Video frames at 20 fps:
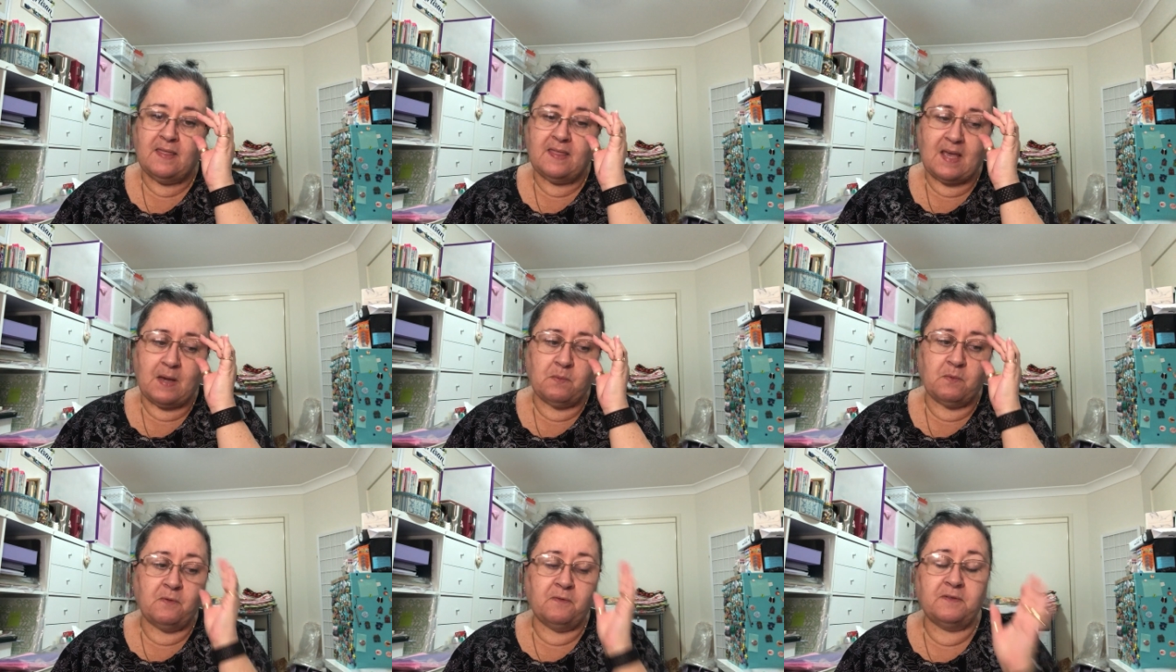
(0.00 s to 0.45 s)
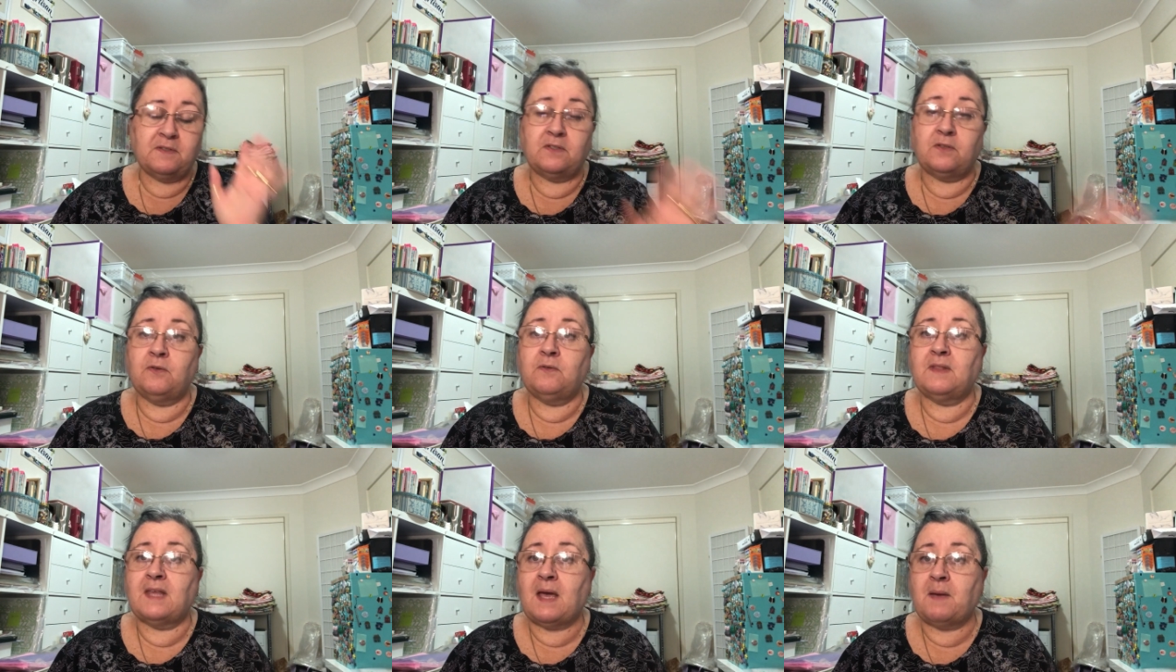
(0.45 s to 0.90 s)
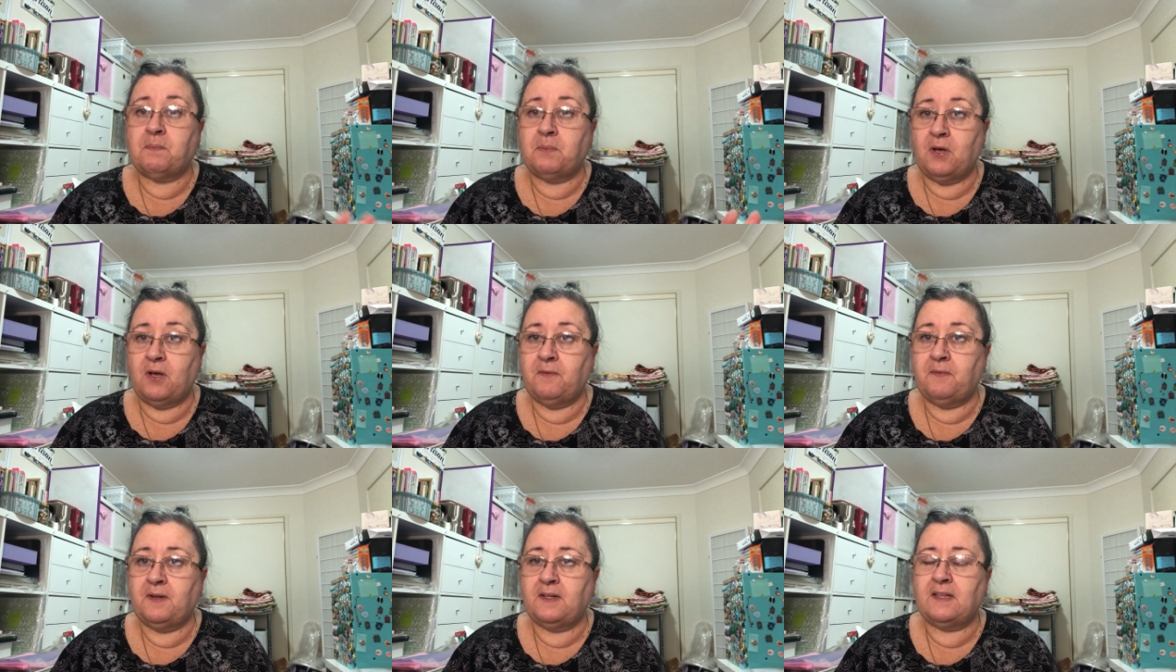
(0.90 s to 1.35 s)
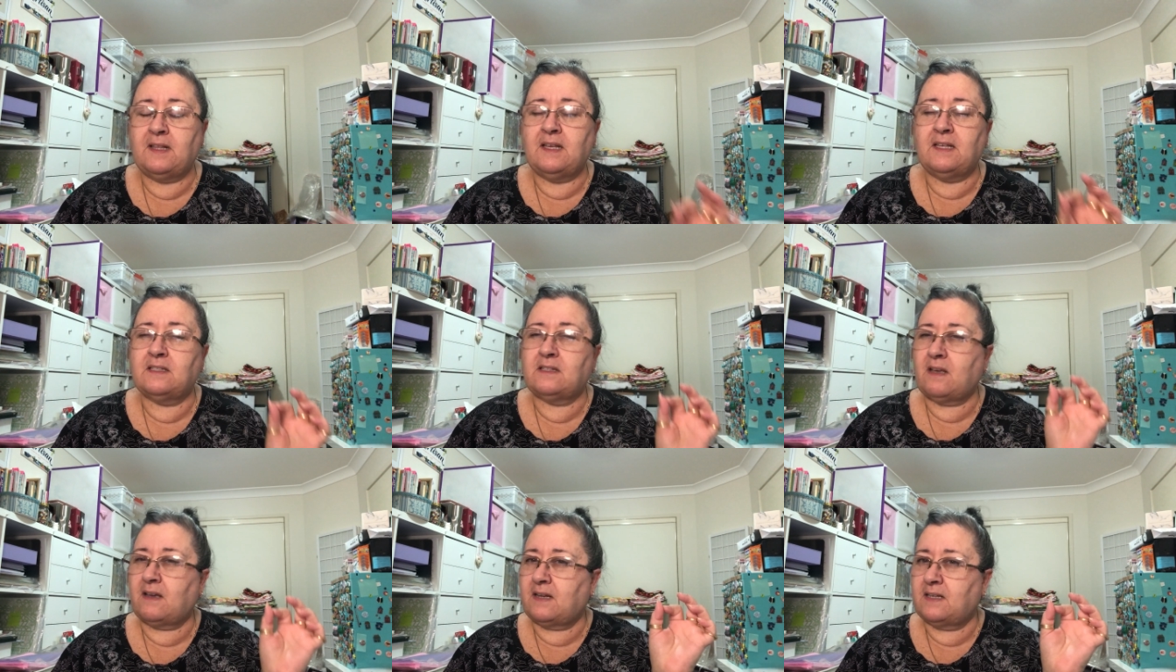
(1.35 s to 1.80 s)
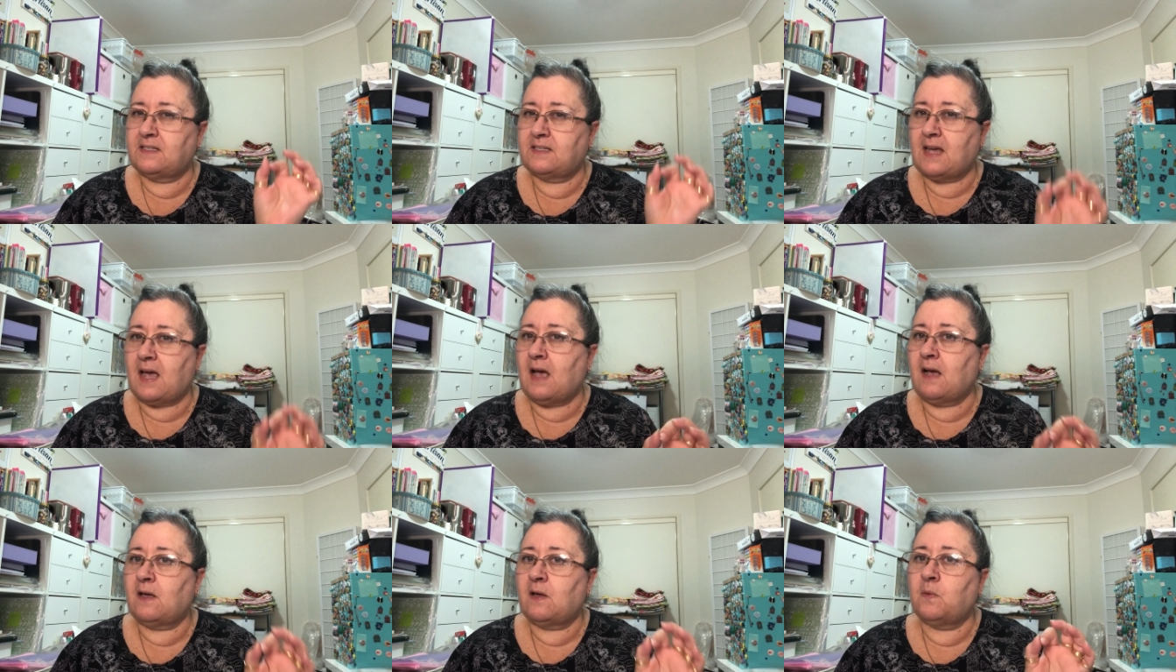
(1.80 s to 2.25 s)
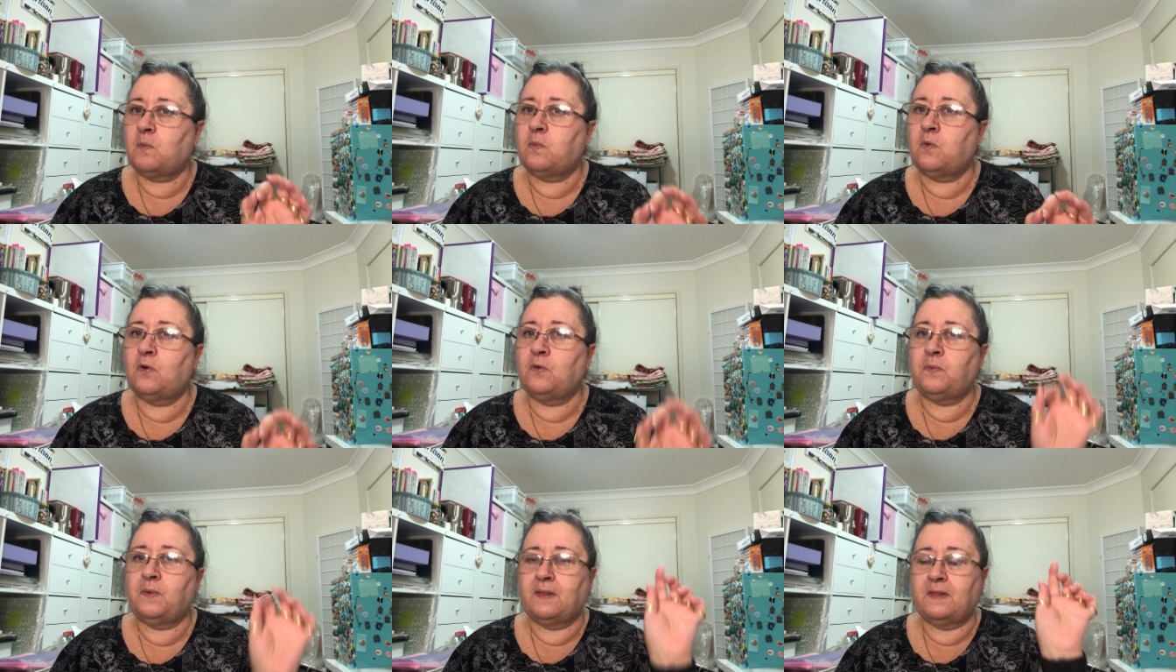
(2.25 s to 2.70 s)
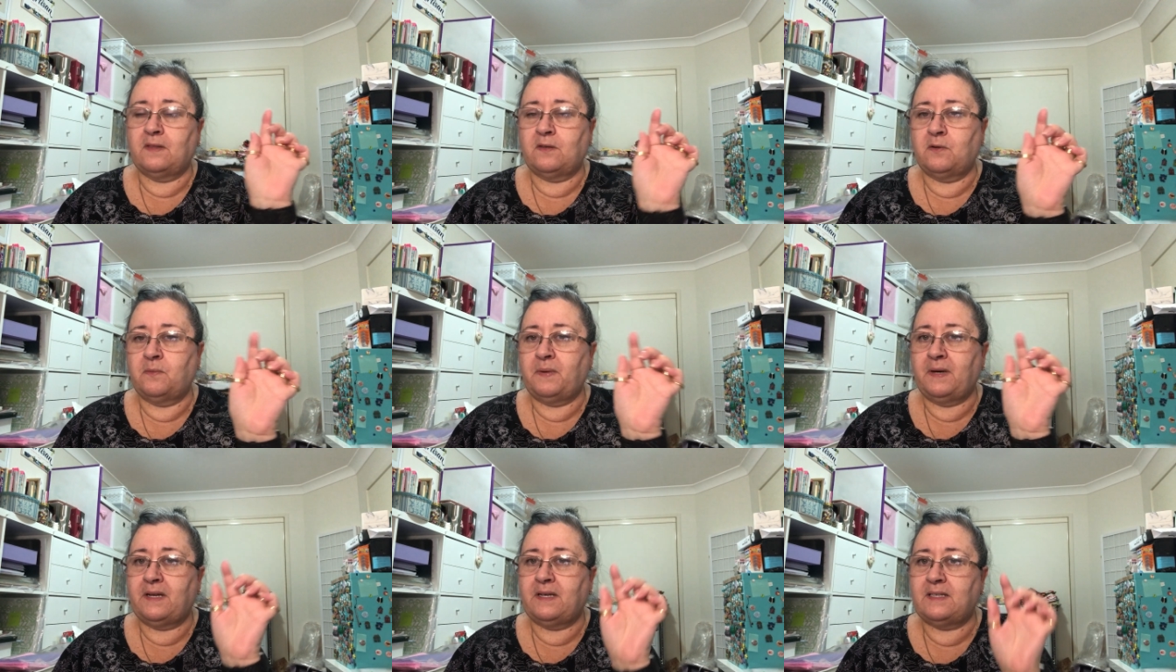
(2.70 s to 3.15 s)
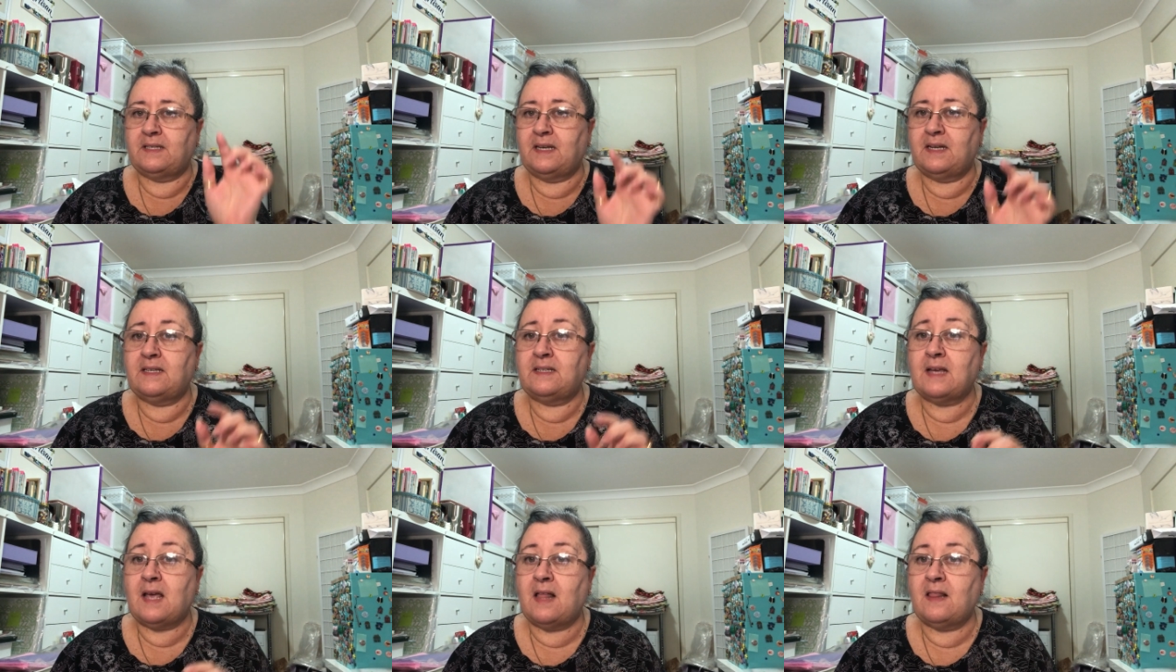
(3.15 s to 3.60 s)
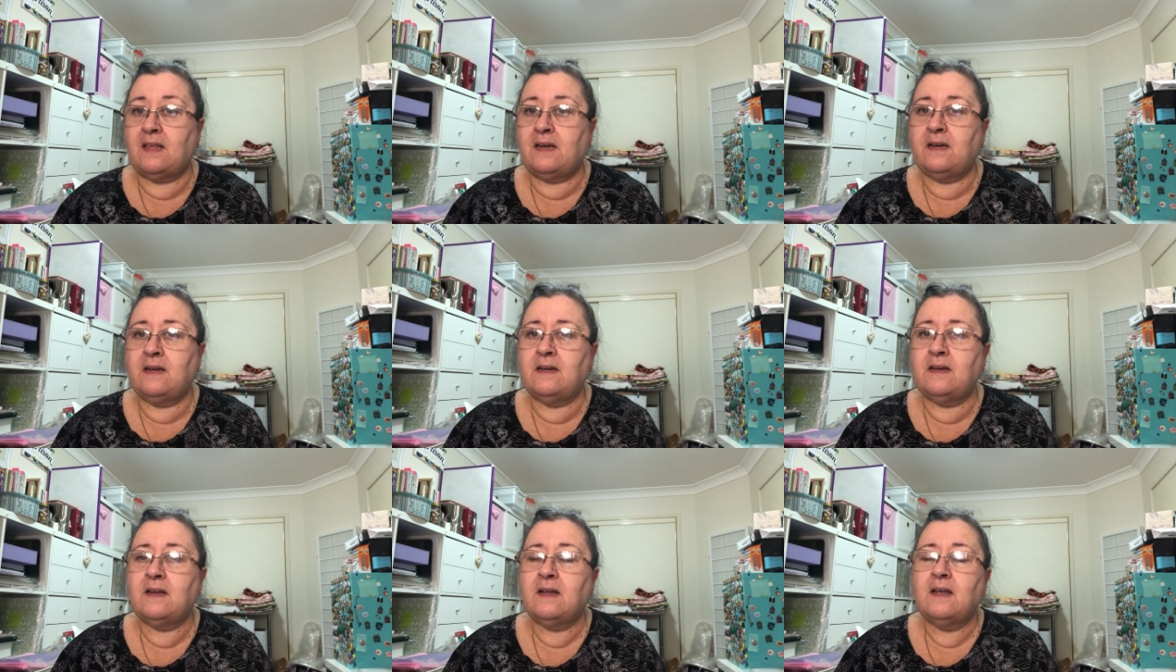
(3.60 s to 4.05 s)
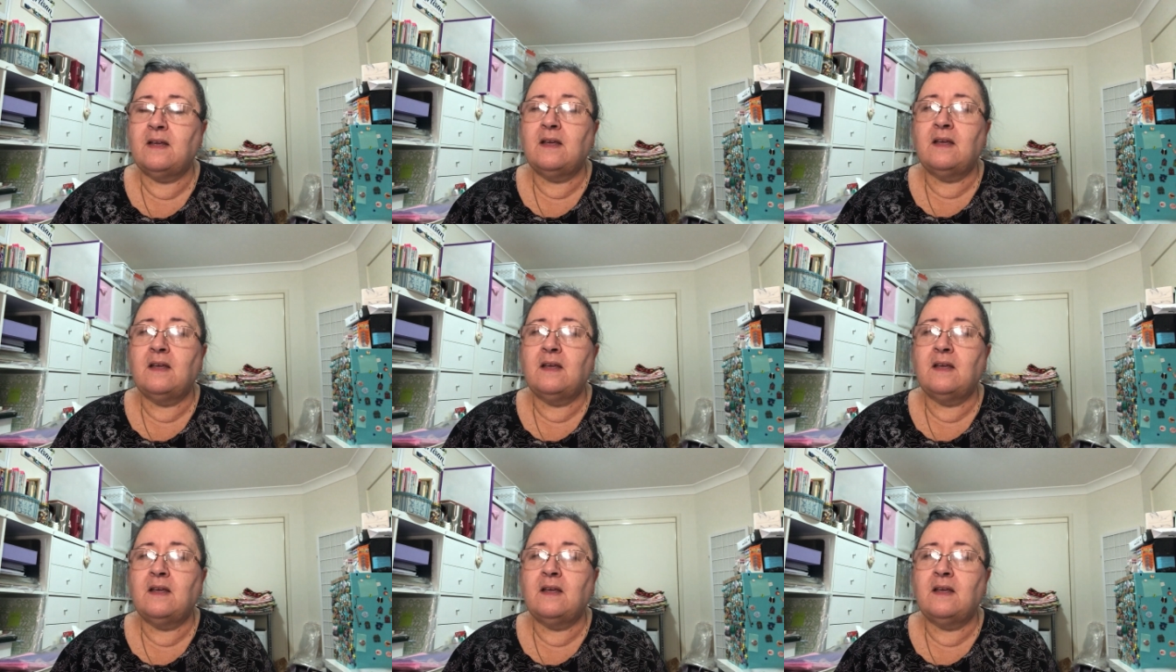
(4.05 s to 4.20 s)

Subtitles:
that will suit that perfectly. It's like a darker wood with a little bit of detail in it.